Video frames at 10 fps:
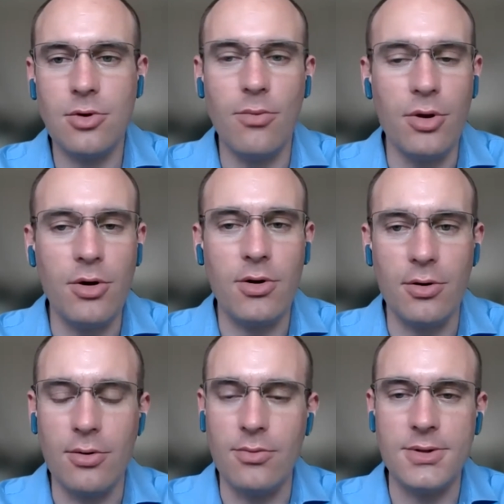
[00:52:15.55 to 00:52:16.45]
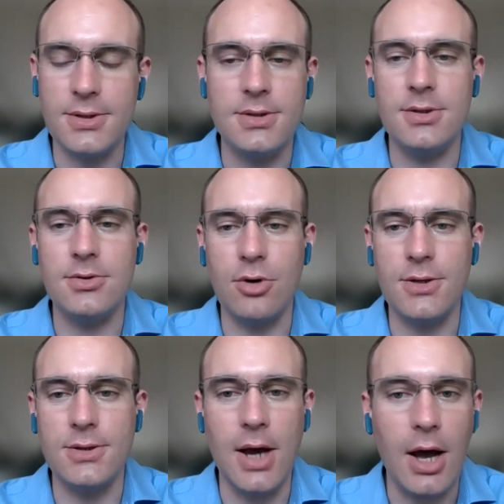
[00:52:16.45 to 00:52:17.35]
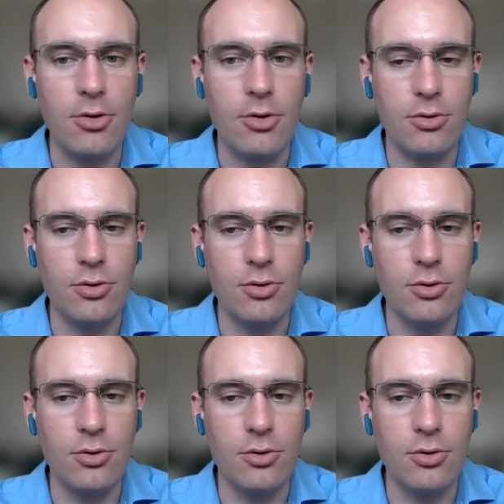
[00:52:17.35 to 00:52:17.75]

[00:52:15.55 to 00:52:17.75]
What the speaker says: a miracle almost. It's crazy how